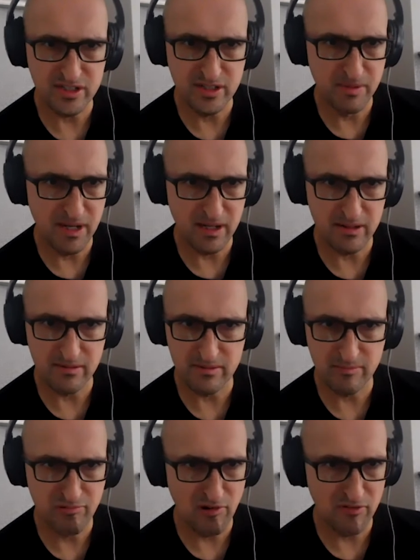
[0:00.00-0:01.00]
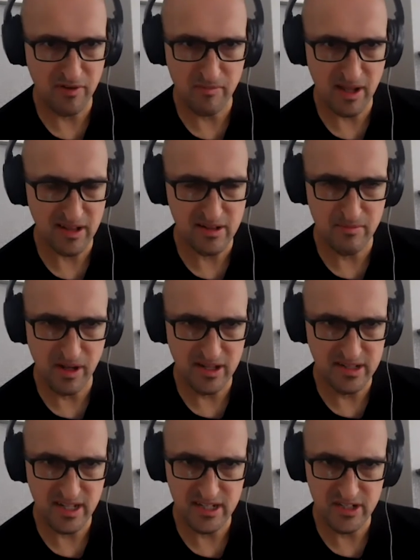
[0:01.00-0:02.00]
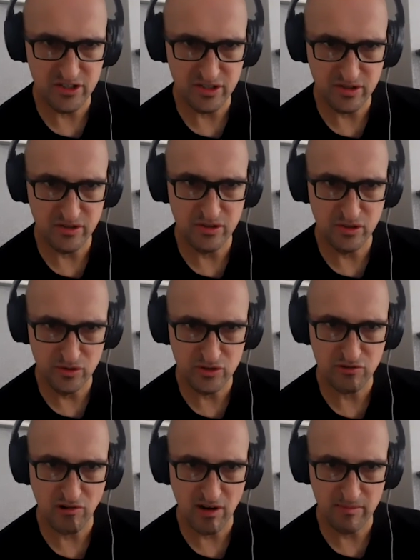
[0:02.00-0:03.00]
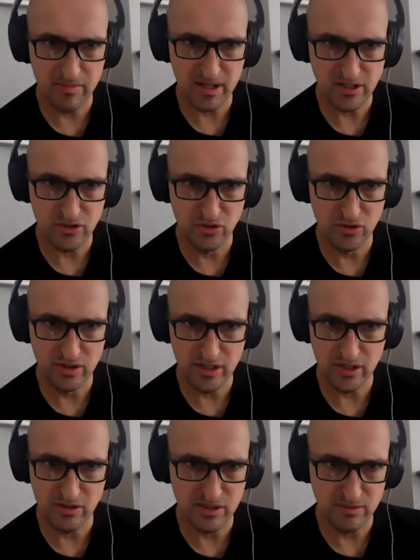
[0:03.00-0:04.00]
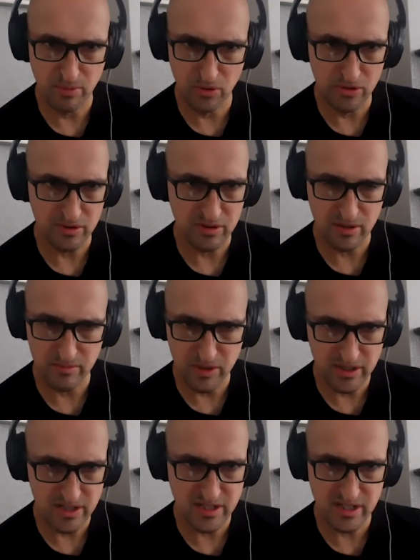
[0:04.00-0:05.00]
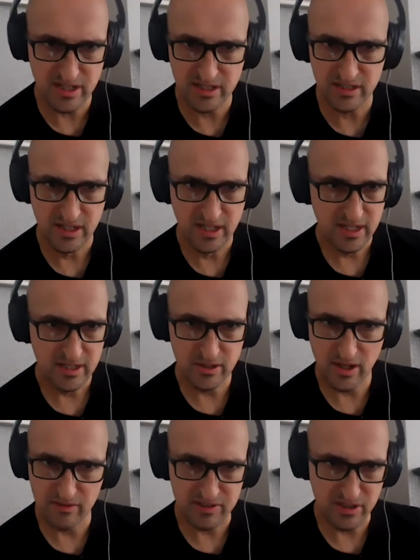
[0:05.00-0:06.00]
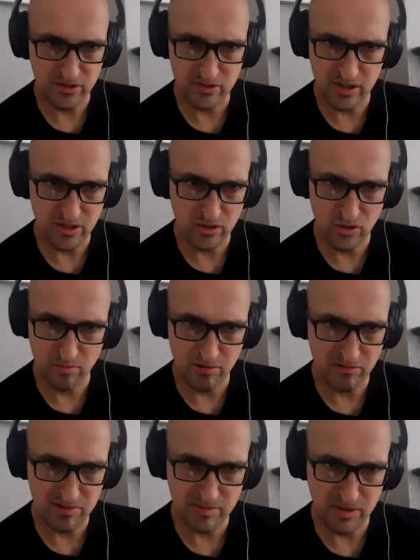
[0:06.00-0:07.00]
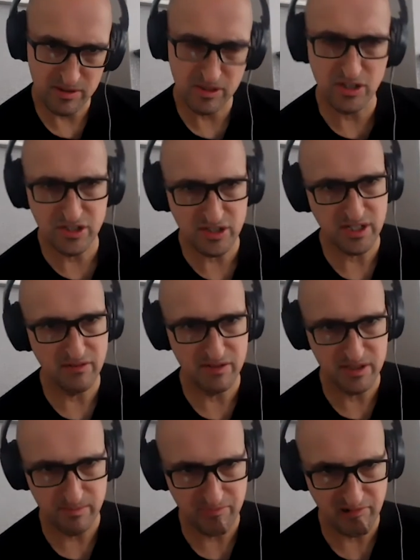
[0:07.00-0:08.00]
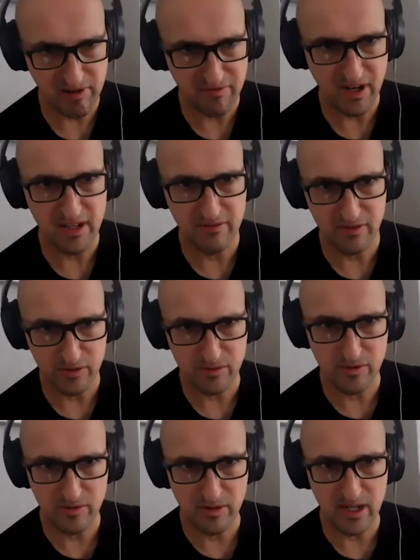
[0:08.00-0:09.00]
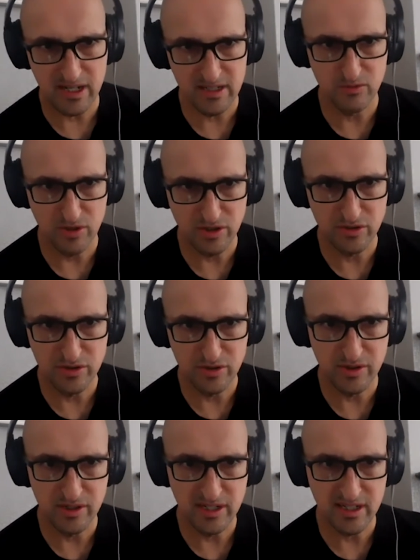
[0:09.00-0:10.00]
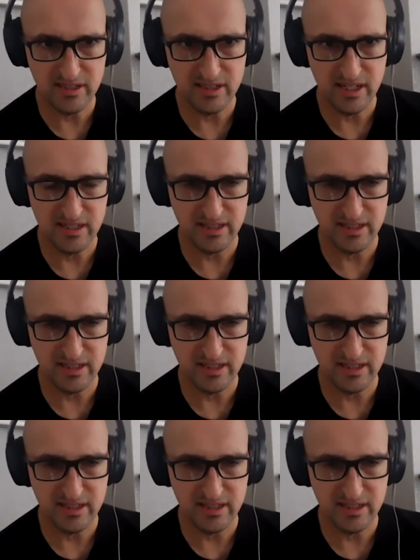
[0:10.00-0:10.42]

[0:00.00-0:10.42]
about profit maximization. You do try and make sure that you support communities, you have social and corporate responsibility. Just give us a brief flavour into what you're doing as a